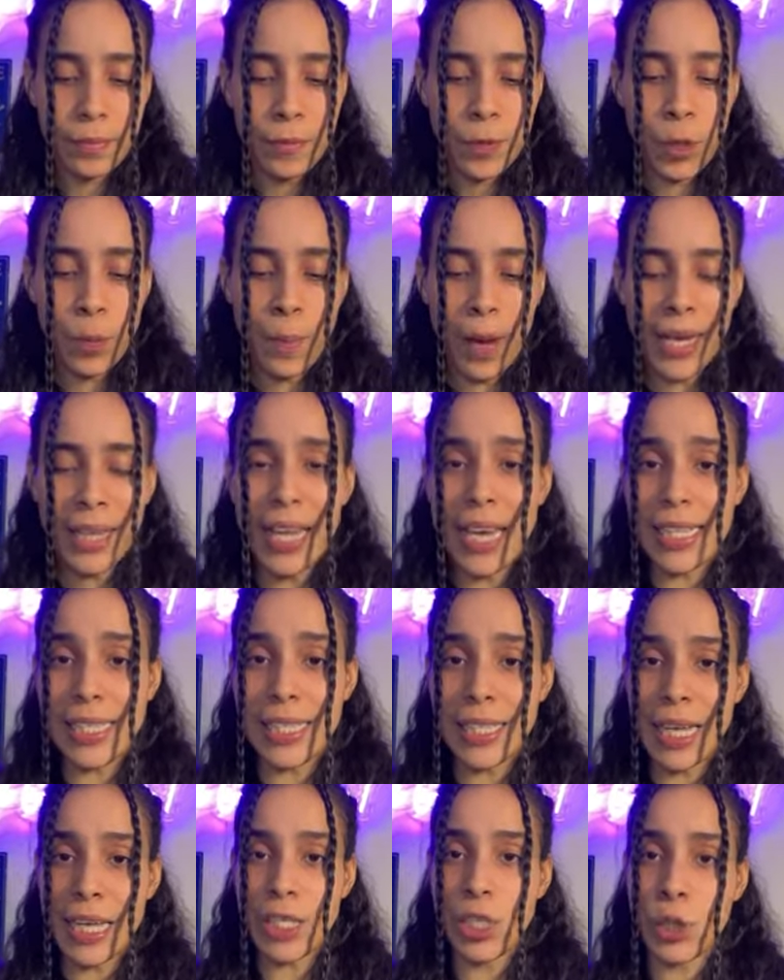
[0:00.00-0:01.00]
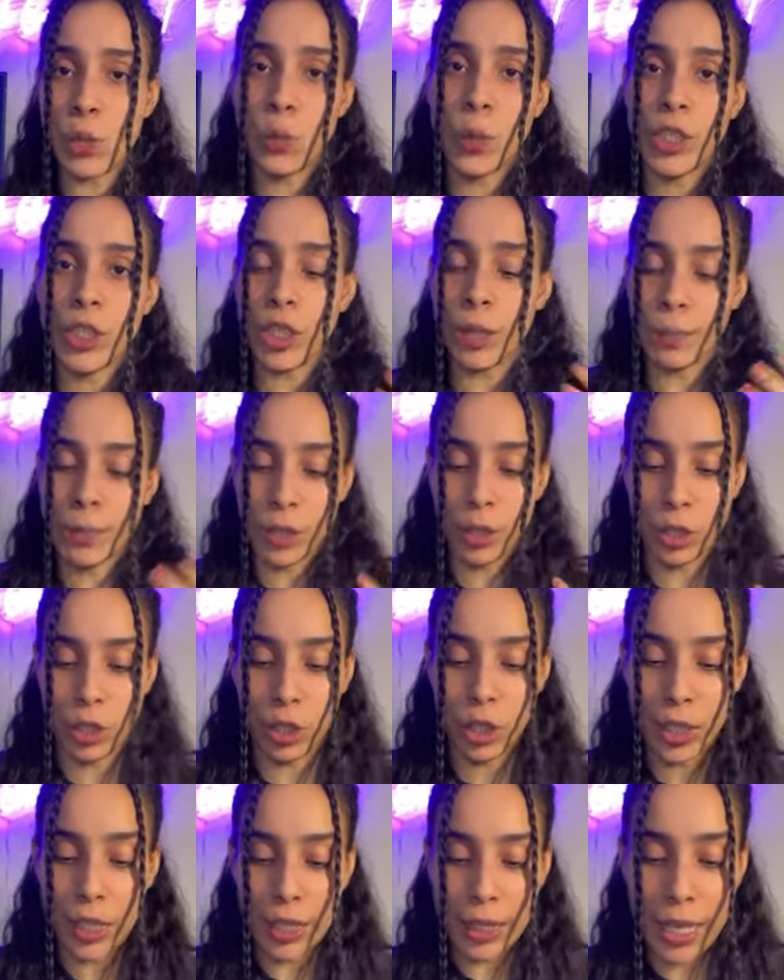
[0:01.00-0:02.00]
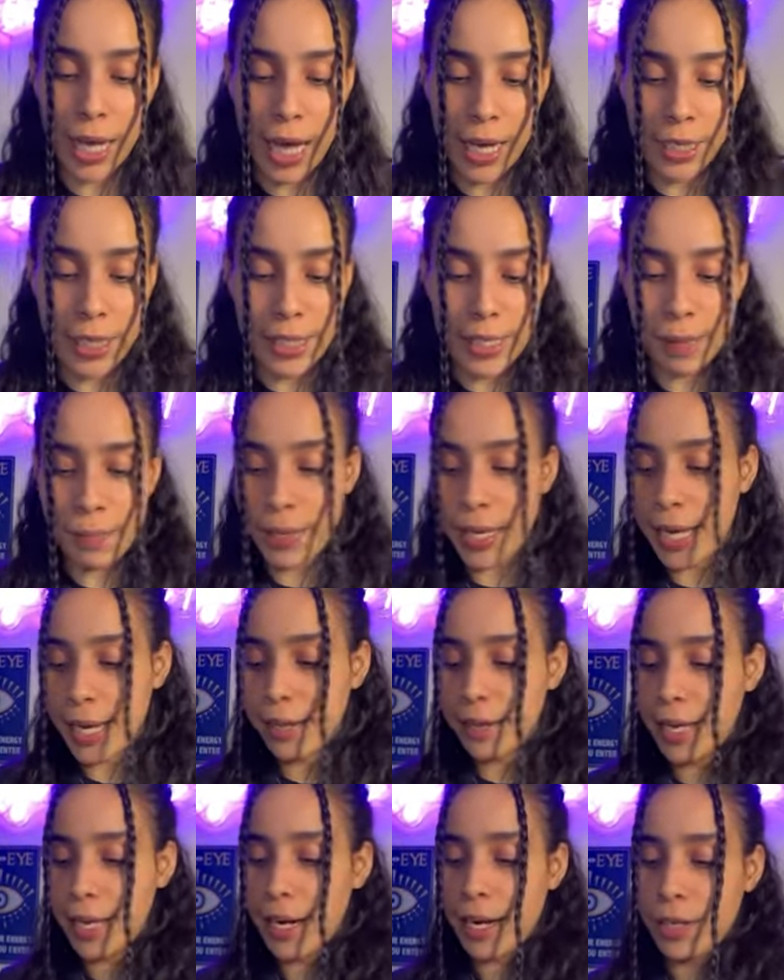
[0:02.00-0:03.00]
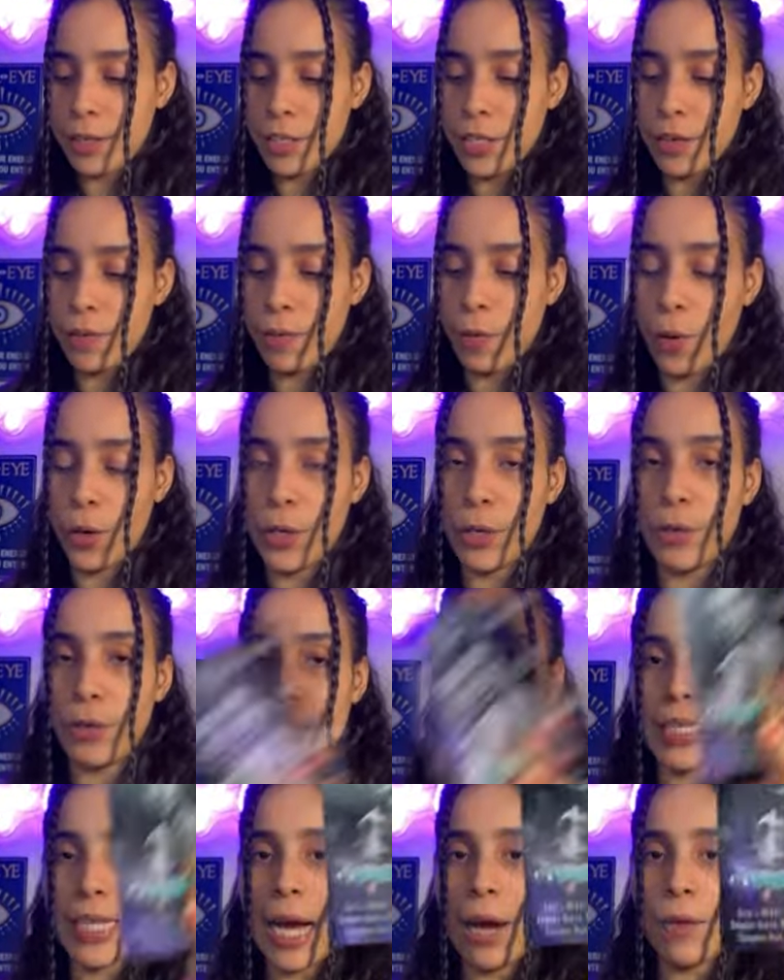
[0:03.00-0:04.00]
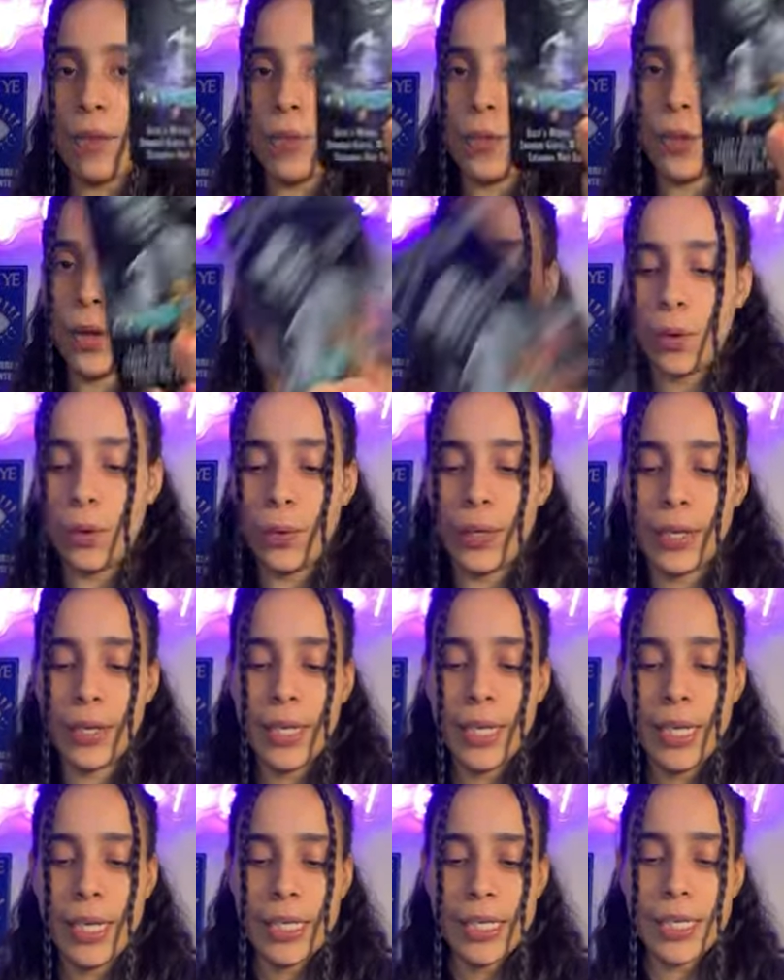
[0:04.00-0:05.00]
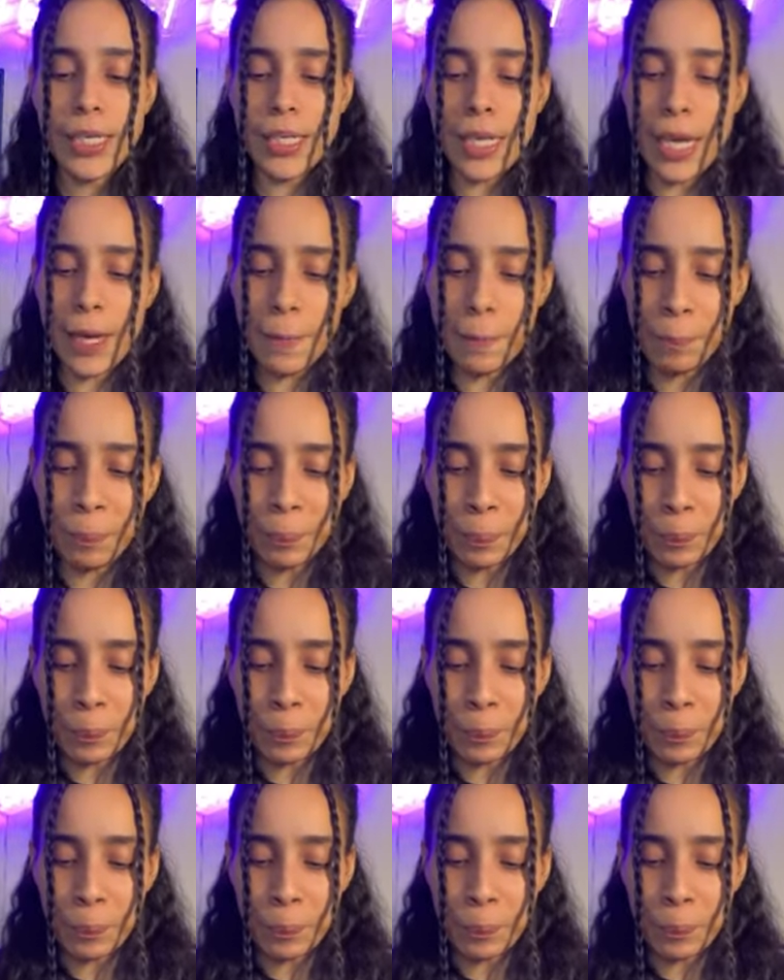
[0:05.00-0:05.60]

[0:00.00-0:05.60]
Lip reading: You might like to like switch up your look a lot because I'm getting that energy for you. South Node. See?